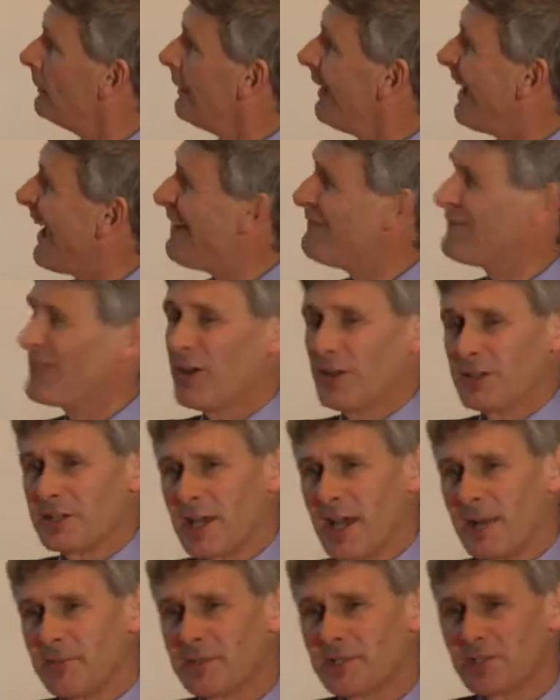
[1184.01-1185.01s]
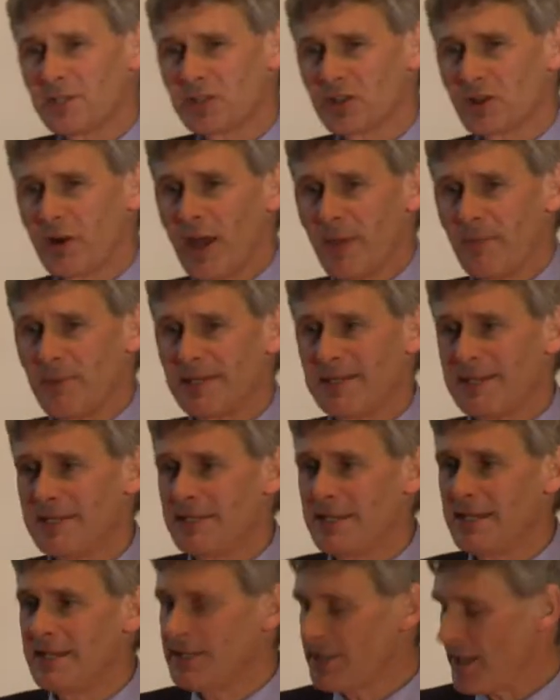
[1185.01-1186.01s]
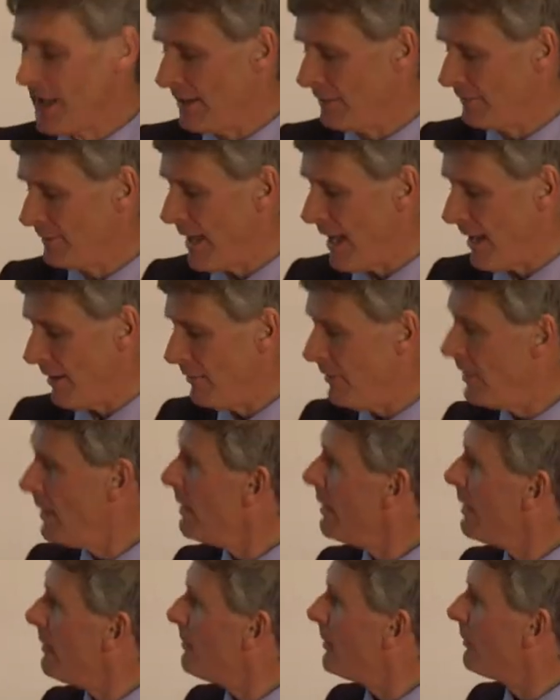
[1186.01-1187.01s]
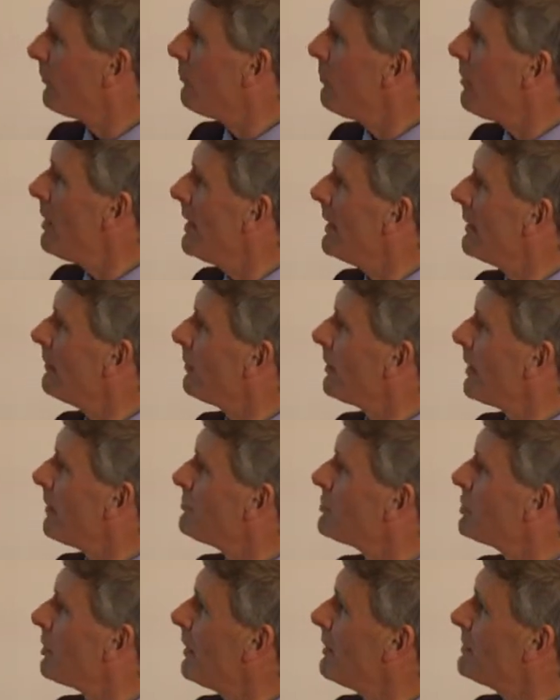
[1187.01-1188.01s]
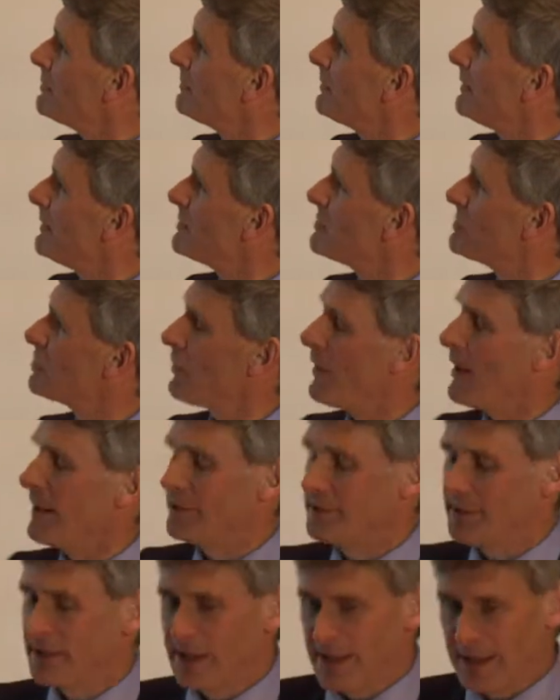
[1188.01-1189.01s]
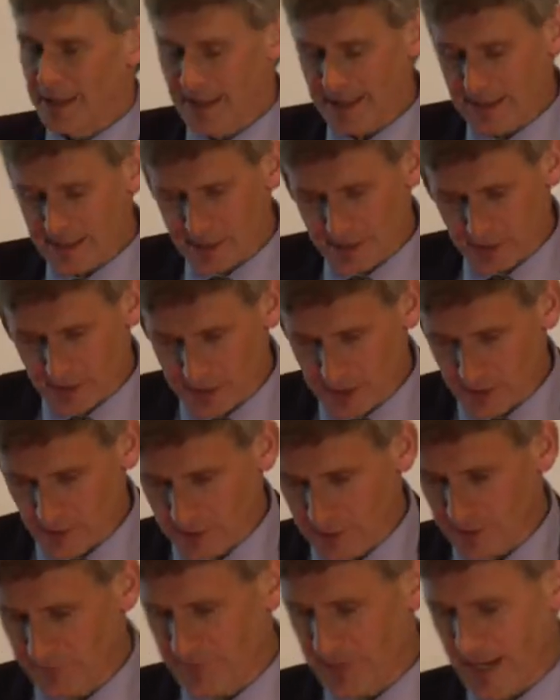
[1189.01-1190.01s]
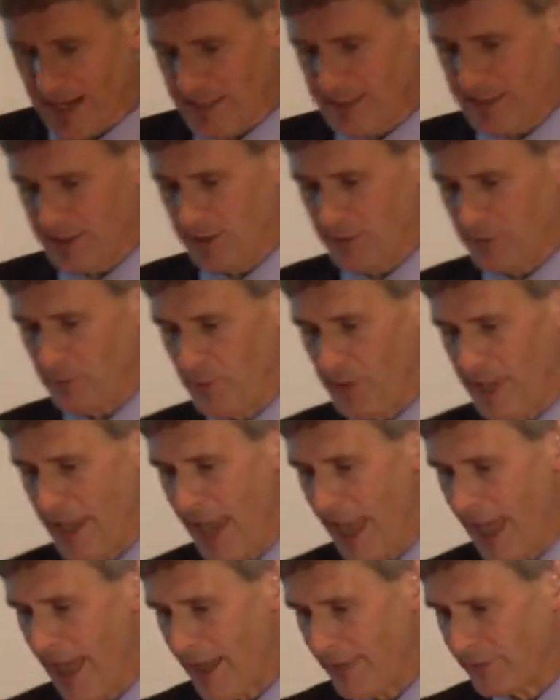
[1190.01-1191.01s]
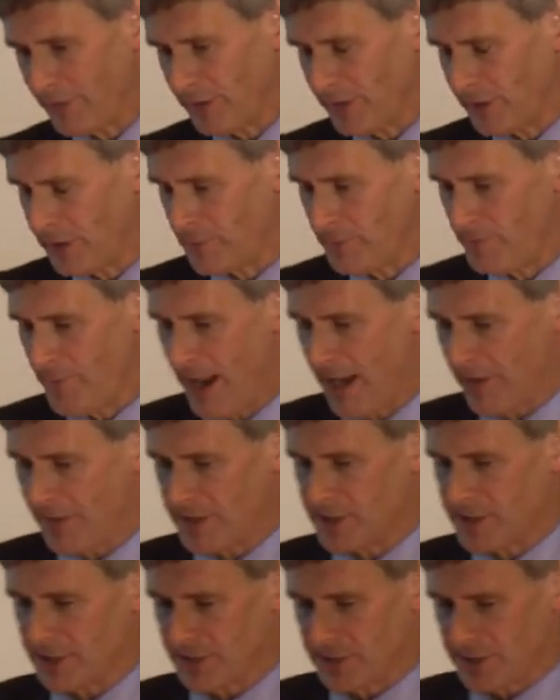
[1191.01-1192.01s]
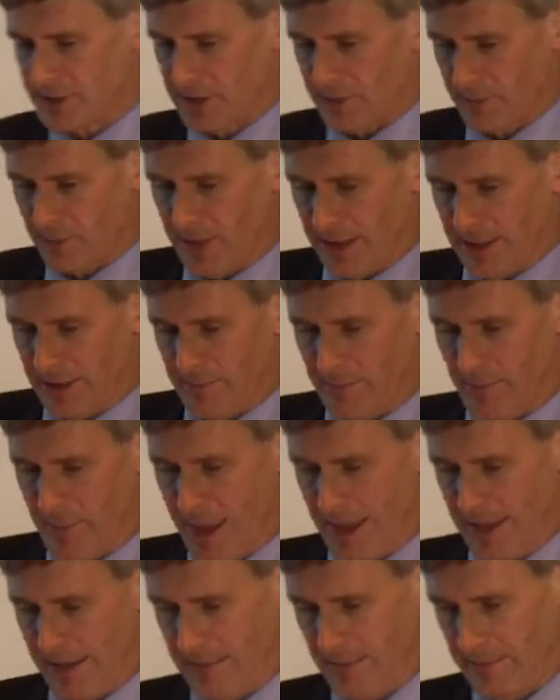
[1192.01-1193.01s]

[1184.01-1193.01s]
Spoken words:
I haven't got time to describe it in detail now, but really what I'm trying to illustrate is the sort of data that we have and the comparisons that we can make.